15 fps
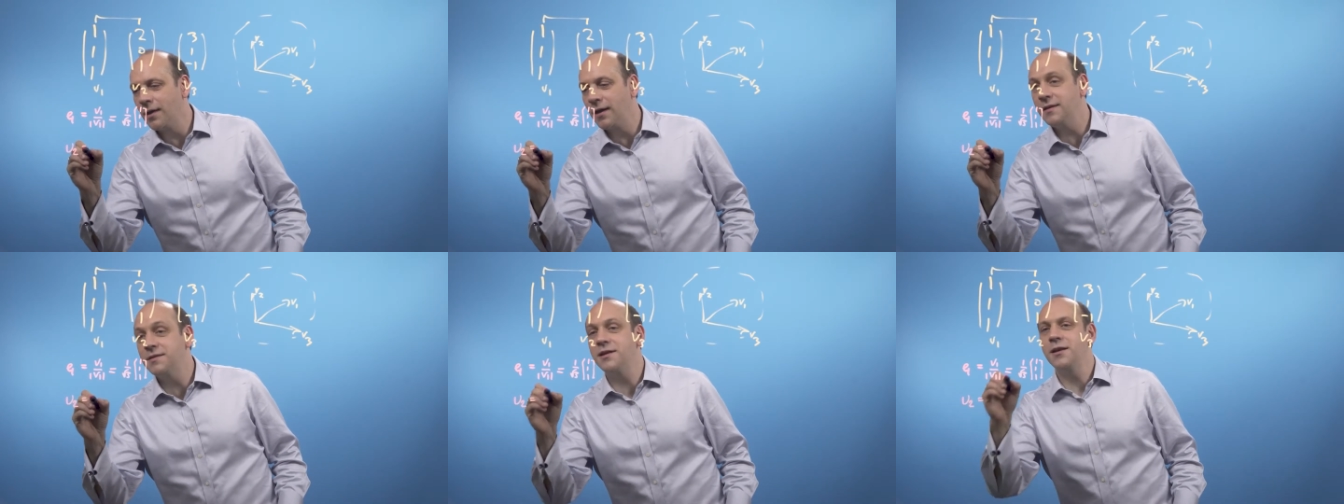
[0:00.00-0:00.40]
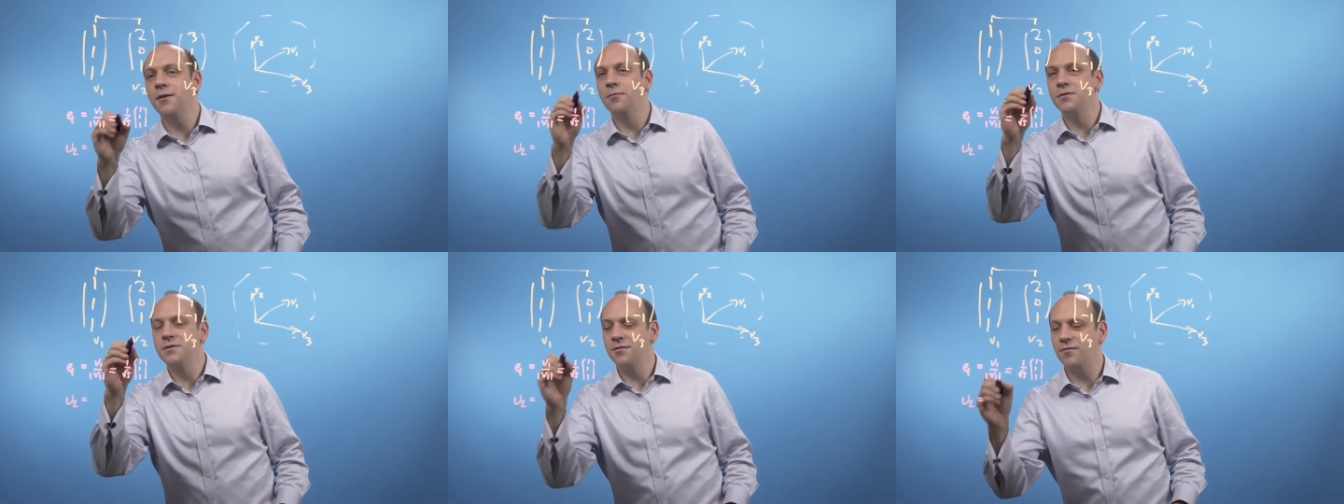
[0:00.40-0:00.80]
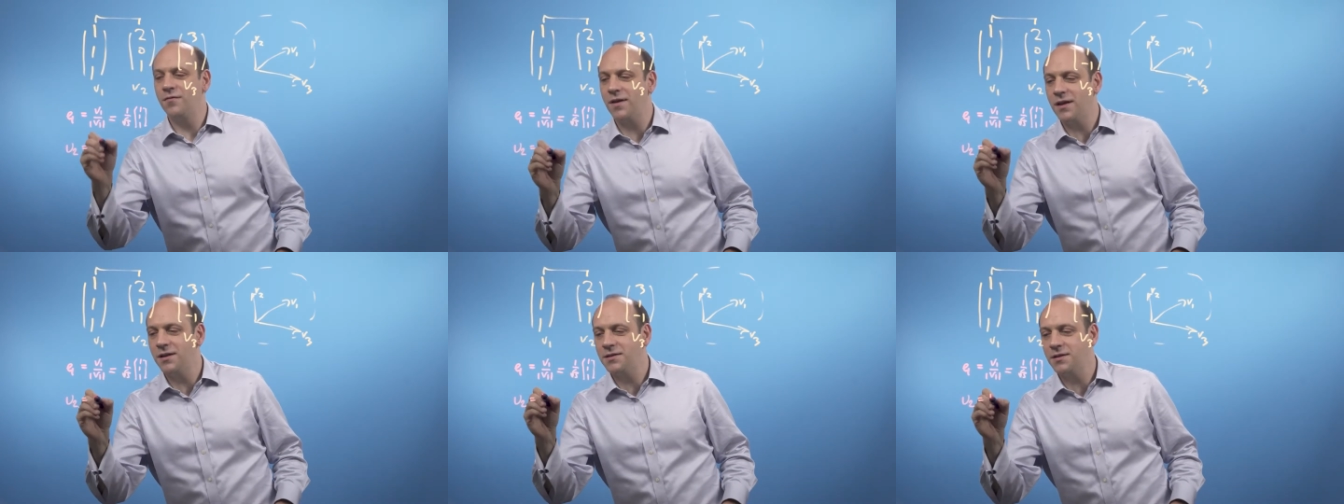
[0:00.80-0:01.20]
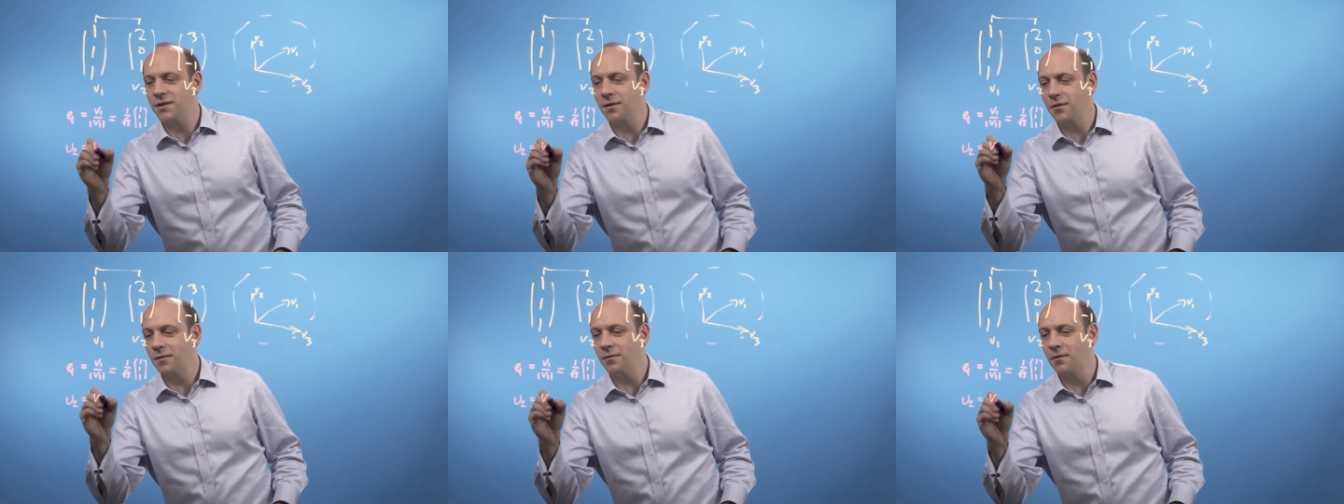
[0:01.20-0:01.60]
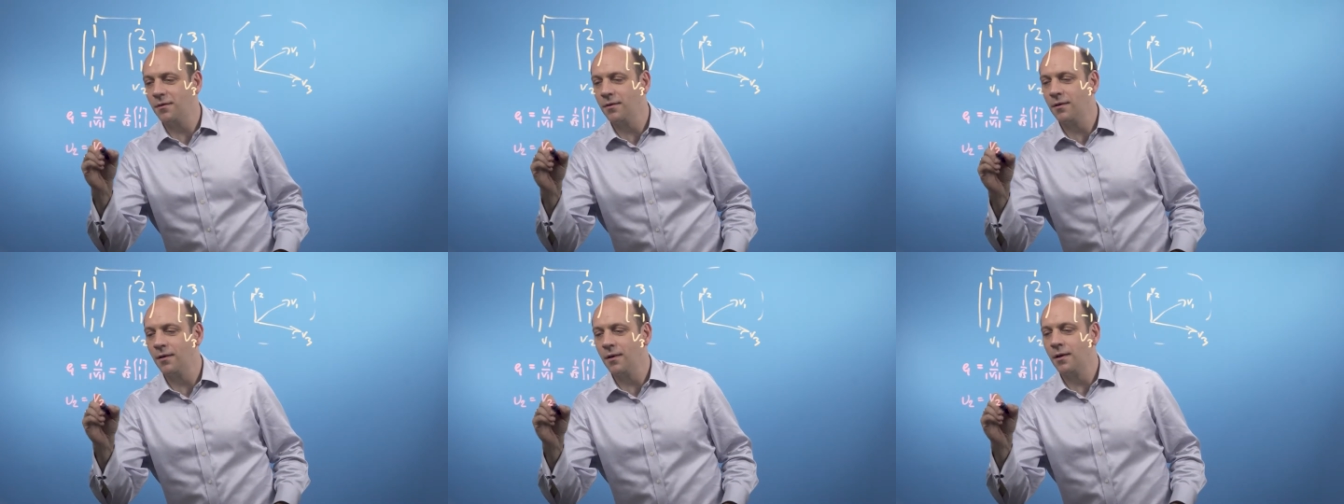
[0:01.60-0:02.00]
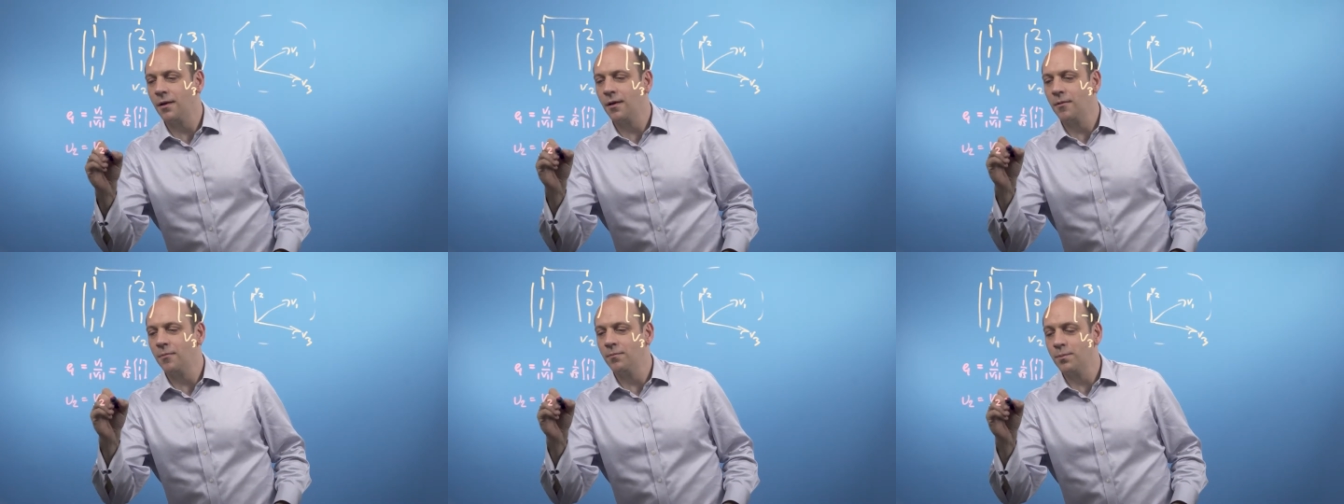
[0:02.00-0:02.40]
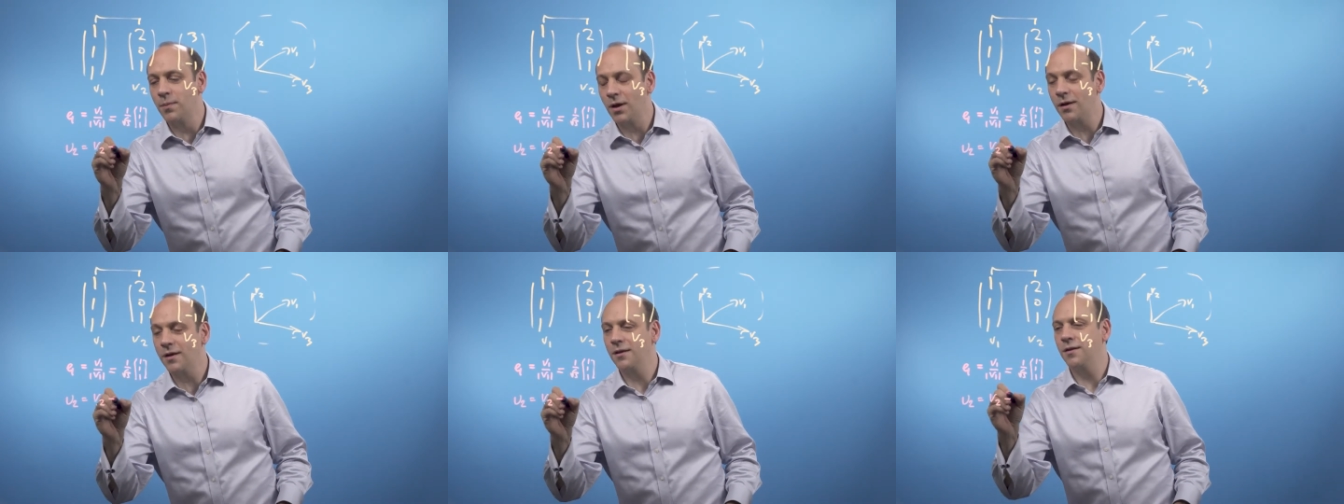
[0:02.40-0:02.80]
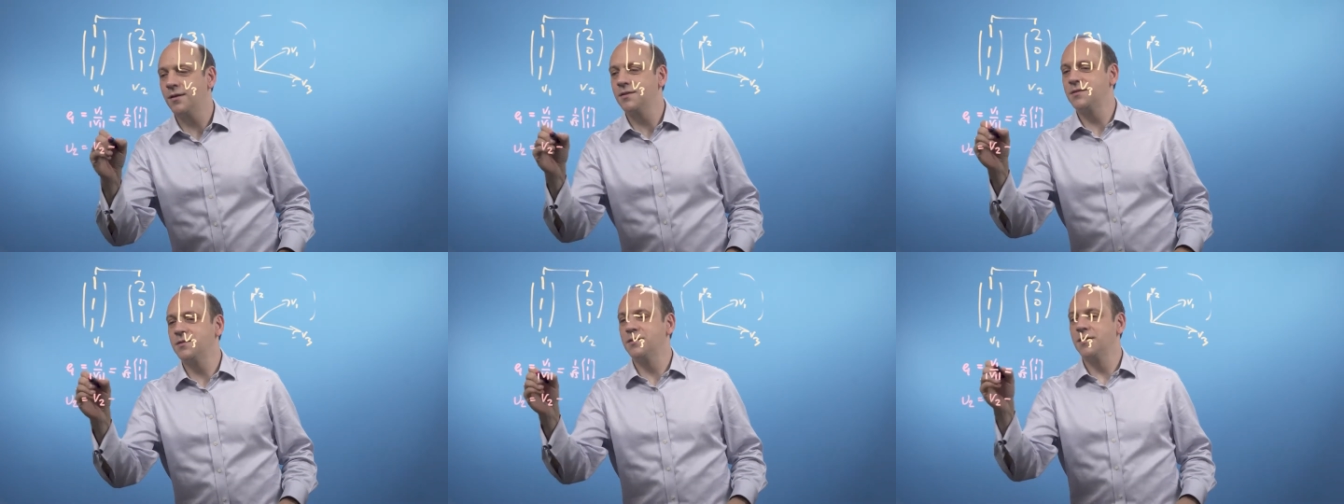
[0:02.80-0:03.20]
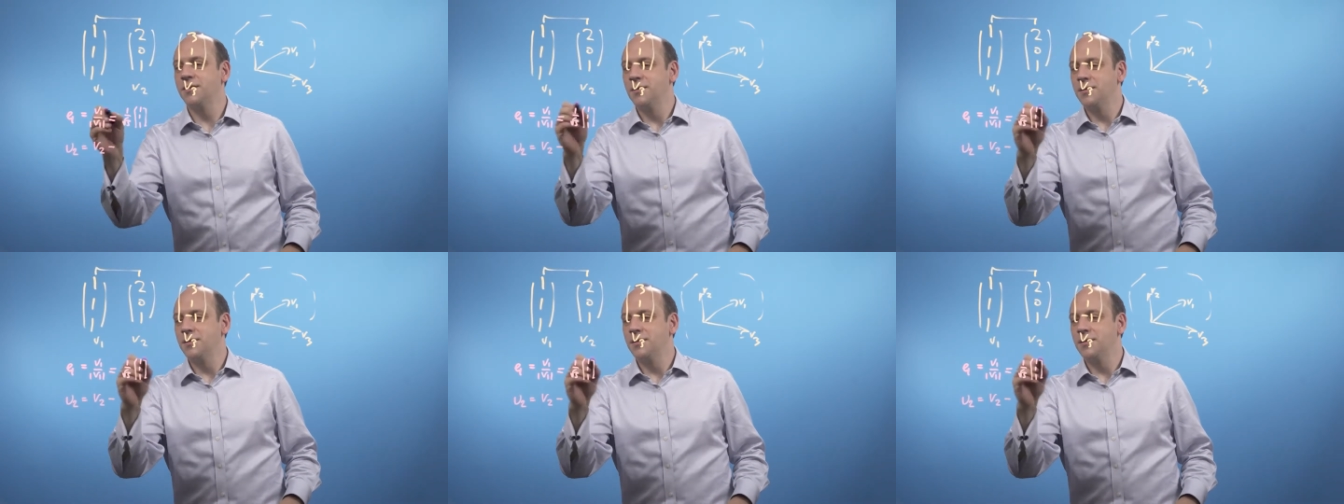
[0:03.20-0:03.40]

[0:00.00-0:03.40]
is equal to v2 minus